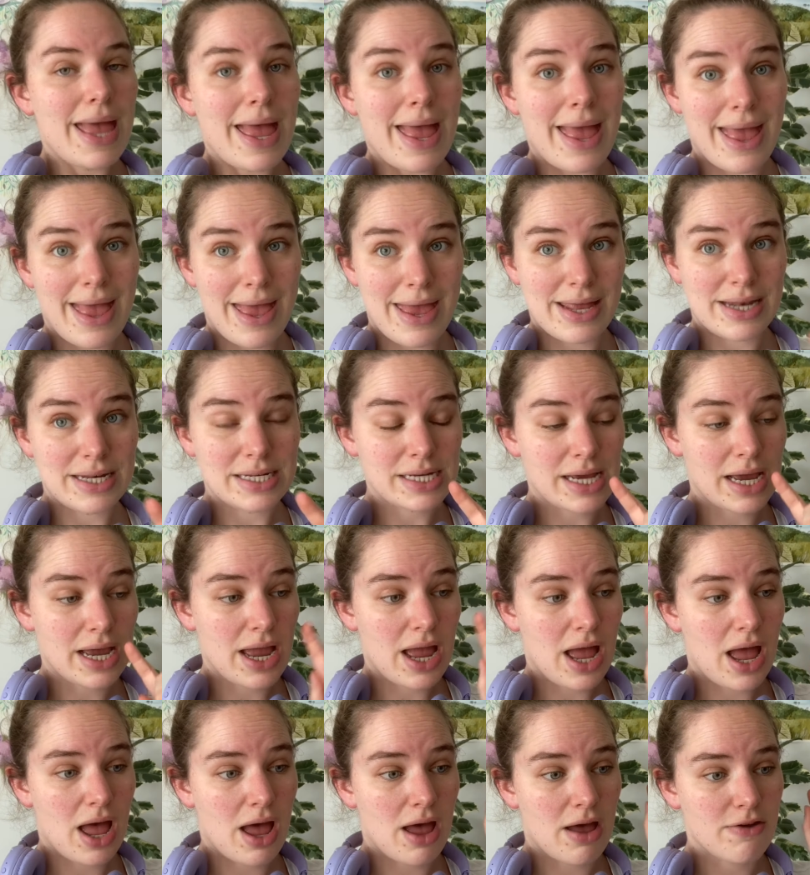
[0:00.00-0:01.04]
and I
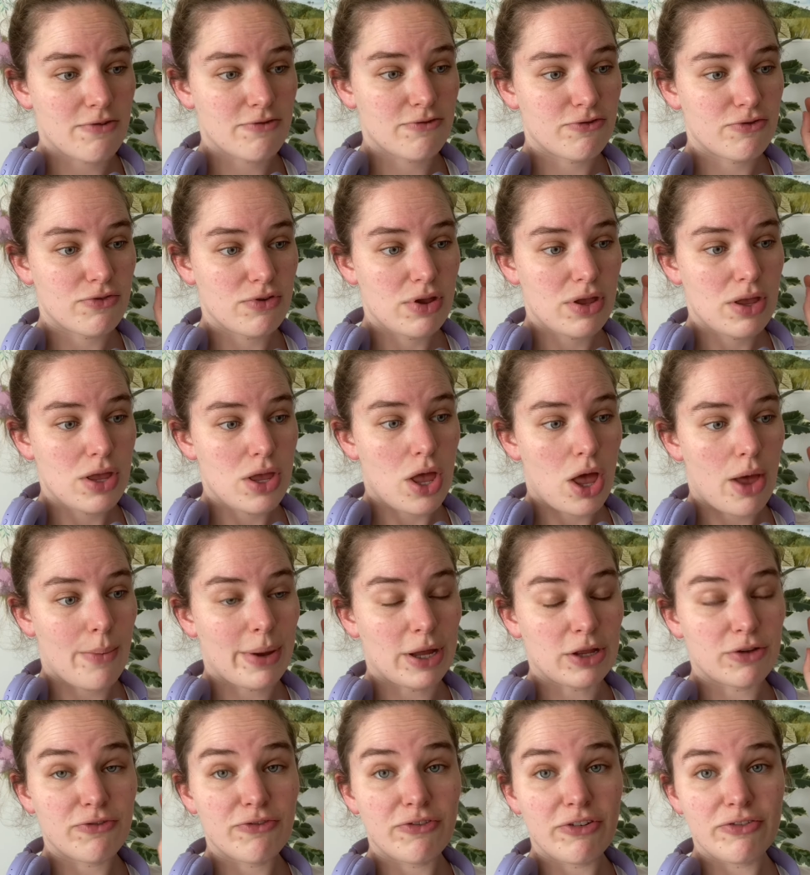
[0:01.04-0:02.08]
have
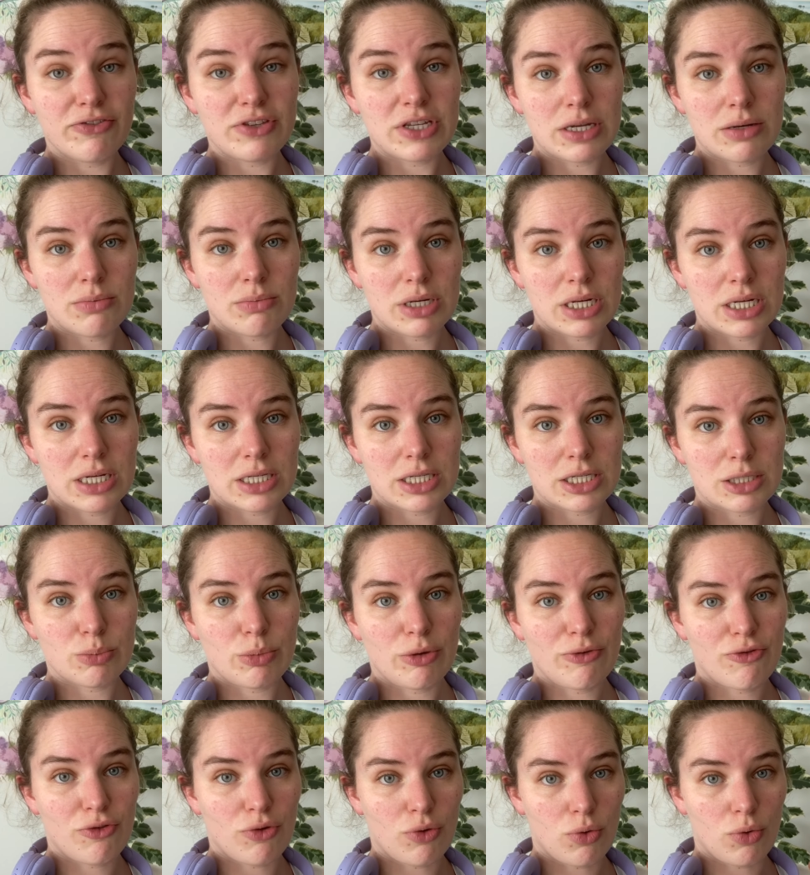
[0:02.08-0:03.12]
about 15 minutes
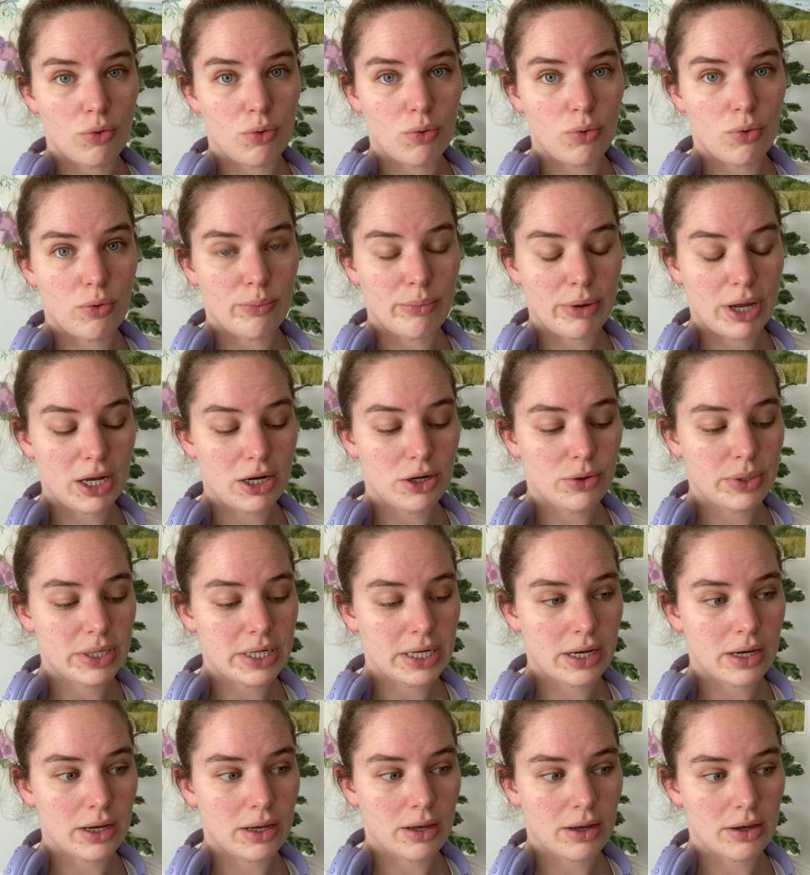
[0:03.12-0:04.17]
before Milo and
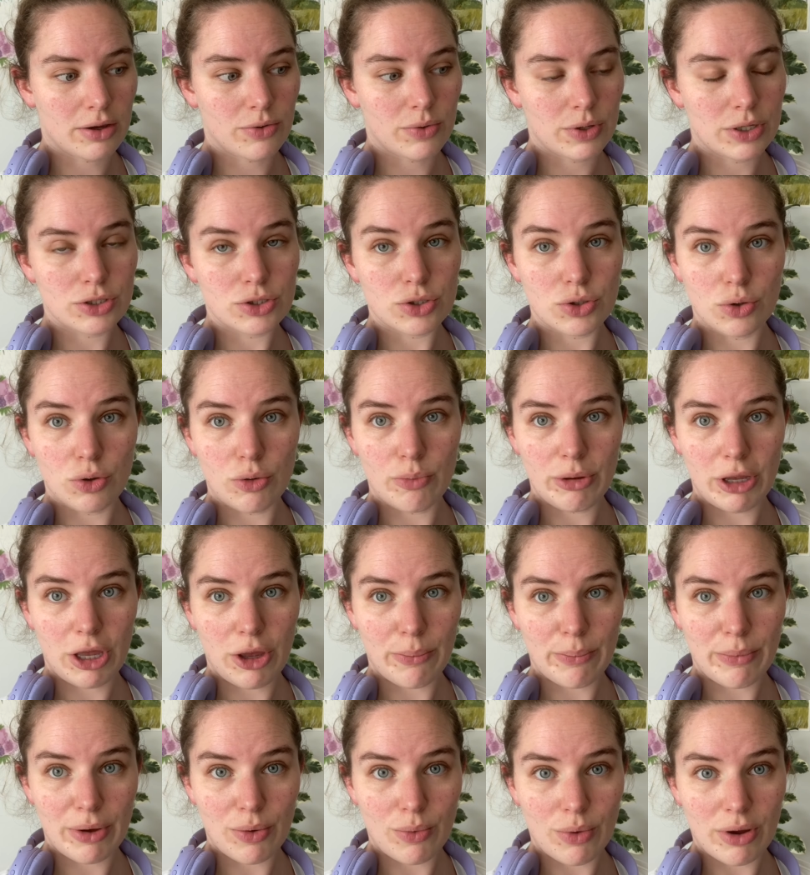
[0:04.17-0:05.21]
I are going to pick up
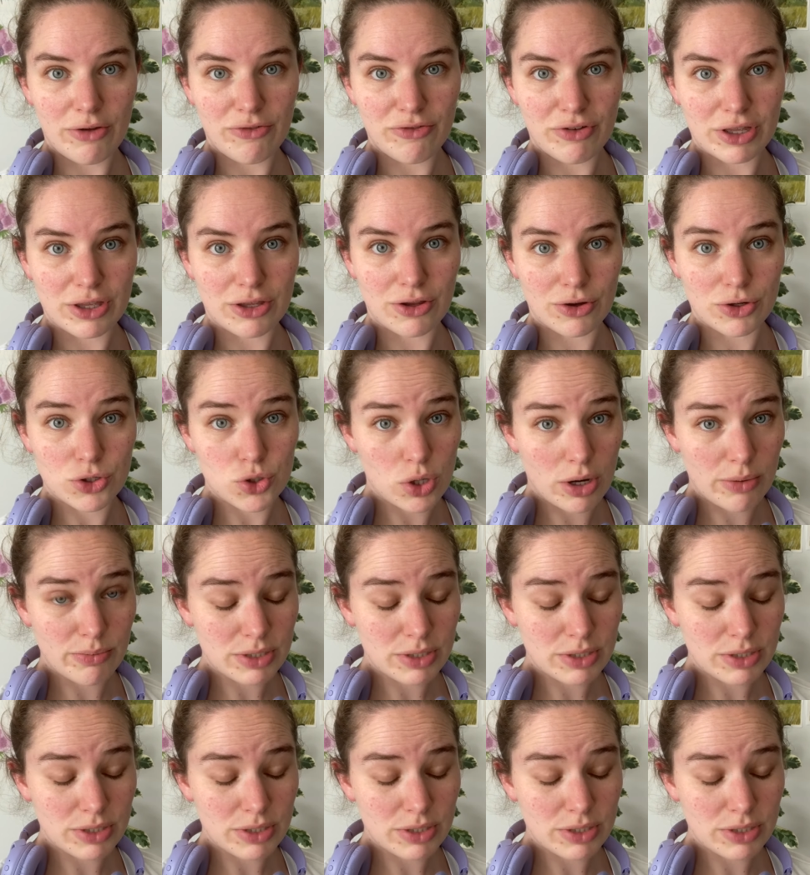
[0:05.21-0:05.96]
my wife at the tram